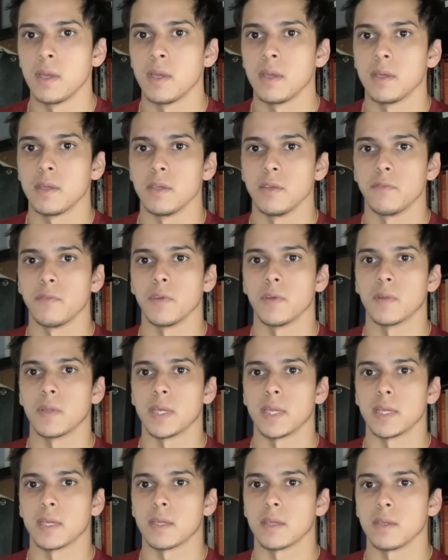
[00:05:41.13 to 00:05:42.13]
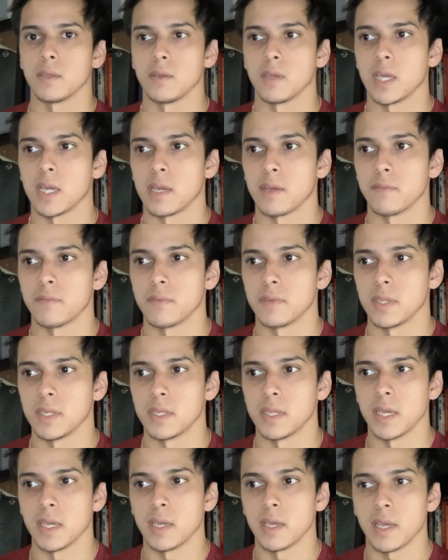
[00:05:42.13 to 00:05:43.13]
You feel like you have the
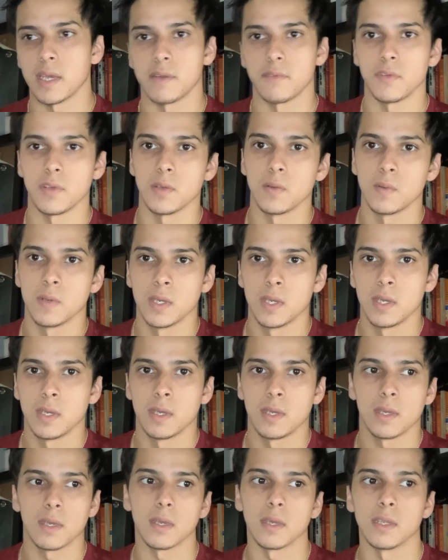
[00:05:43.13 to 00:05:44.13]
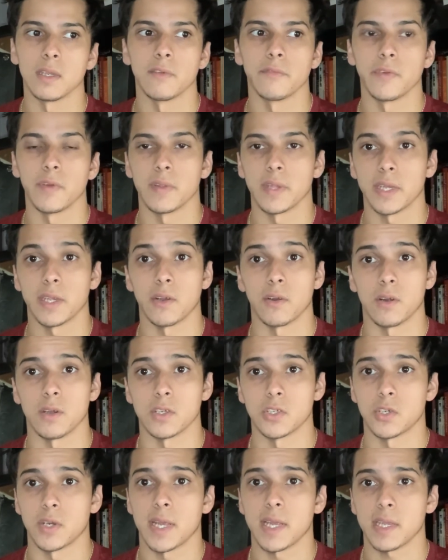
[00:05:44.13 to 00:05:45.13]
day ahead of you, and you feel like you're on
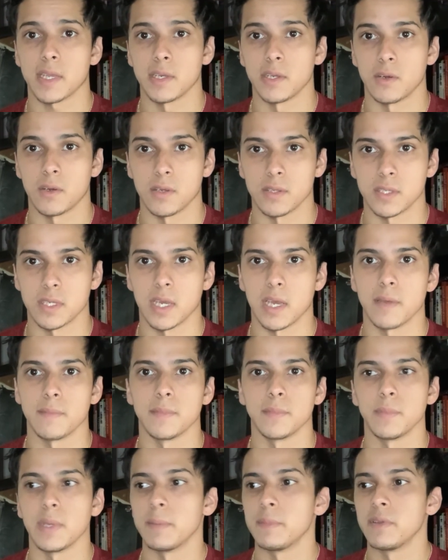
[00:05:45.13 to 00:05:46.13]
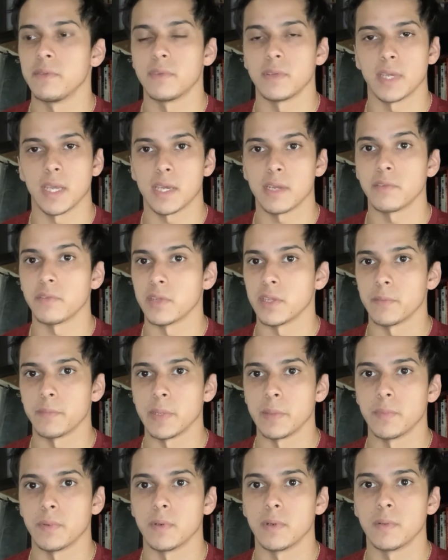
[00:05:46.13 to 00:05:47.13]
track and you're on time, maybe even ahead of other
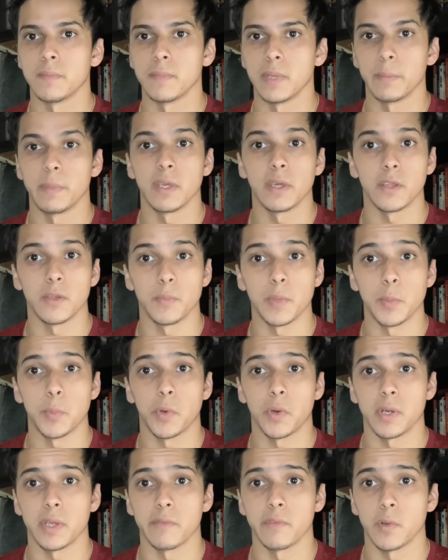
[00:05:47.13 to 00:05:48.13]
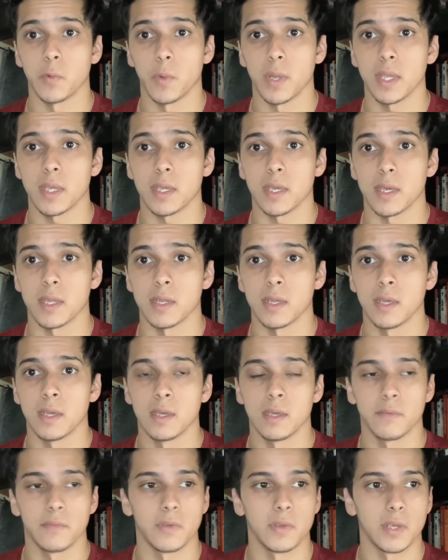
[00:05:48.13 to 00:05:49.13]
people. Maybe other people aren't even awake yet
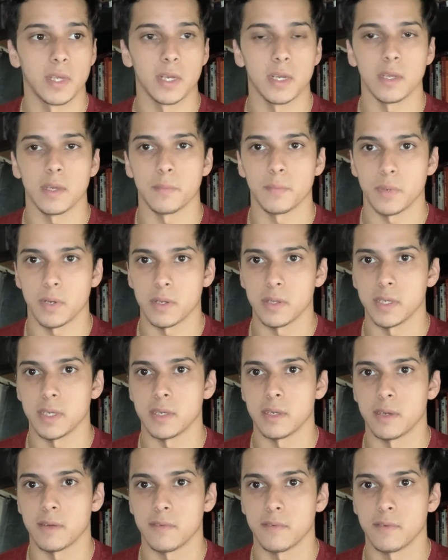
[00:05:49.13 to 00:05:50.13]
if you're getting up early enough.